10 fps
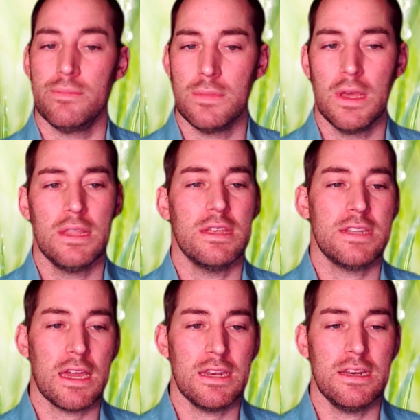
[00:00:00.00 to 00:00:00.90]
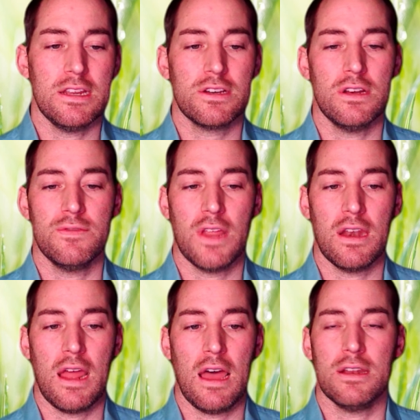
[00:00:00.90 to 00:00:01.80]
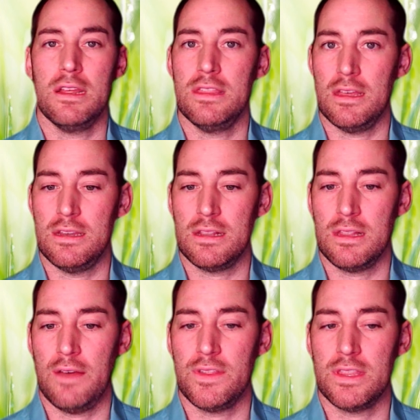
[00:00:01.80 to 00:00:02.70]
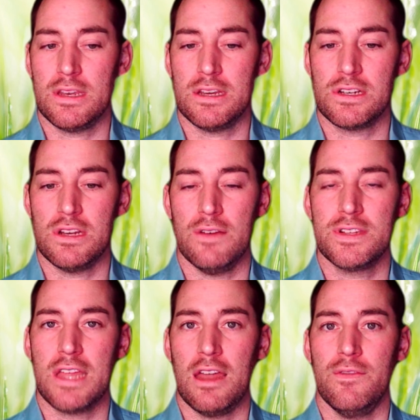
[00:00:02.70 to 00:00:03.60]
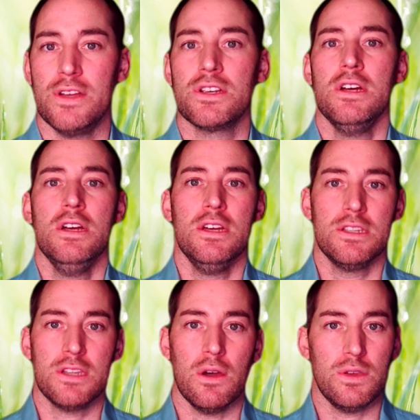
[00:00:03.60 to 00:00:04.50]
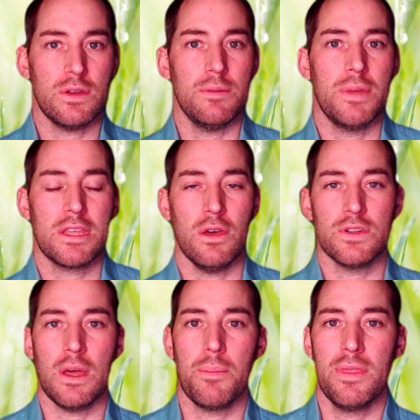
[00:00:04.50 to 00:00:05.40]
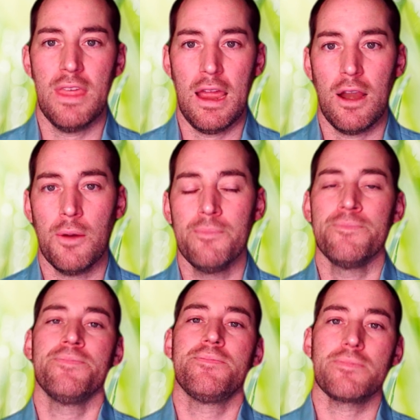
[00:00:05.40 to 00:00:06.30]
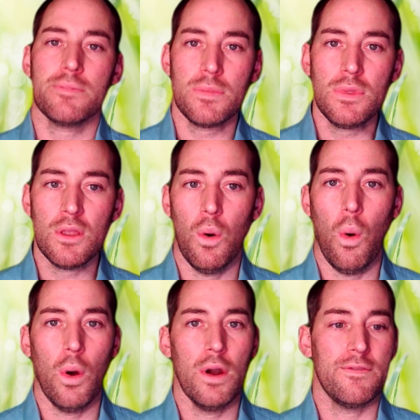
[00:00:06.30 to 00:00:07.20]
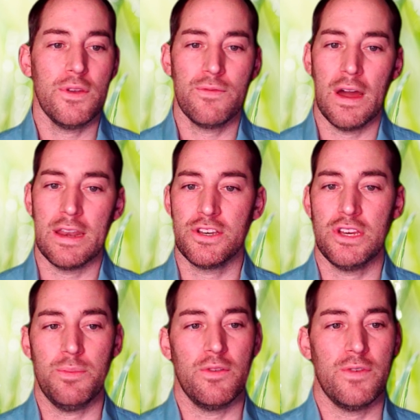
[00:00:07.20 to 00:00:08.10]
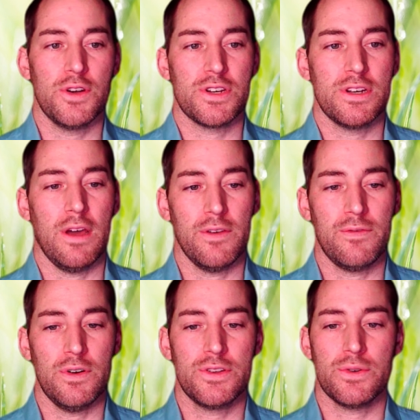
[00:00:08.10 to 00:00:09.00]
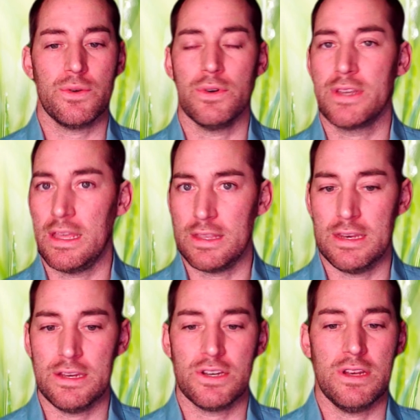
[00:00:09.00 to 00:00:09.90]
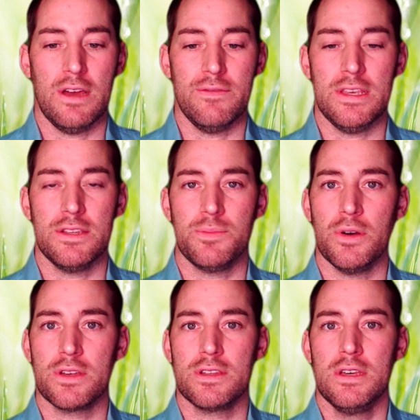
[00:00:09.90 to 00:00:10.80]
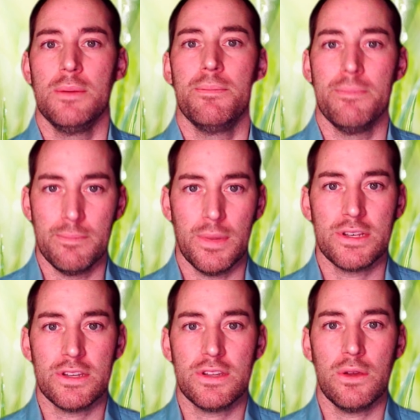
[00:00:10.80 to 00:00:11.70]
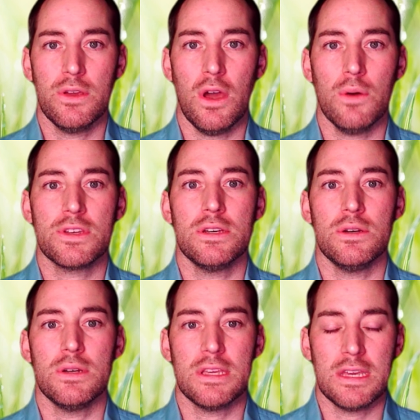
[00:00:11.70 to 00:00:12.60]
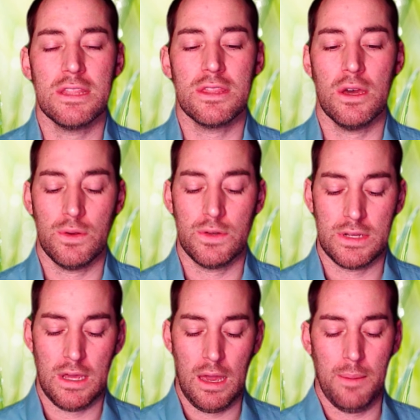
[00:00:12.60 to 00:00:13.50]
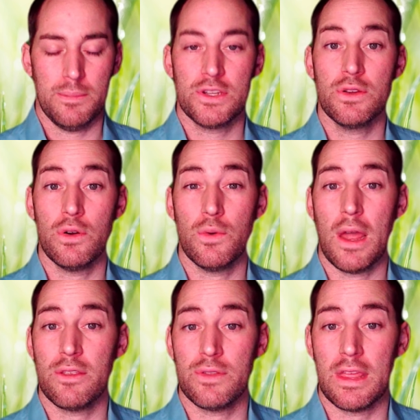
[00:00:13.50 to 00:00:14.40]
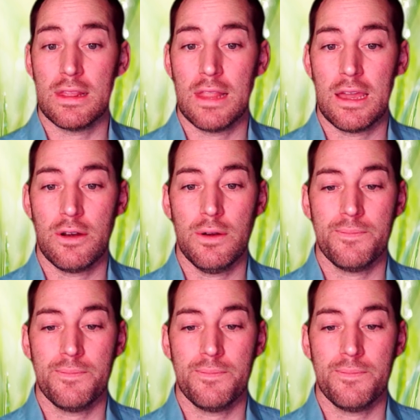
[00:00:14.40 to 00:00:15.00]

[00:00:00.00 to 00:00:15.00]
the second edition of Dunn and Hallinan, the 11th edition of Stanovich, so you can pick those up there, or if you find a cheaper version of the first or 10th edition of these books. But just so you know, to get those sooner rather than later.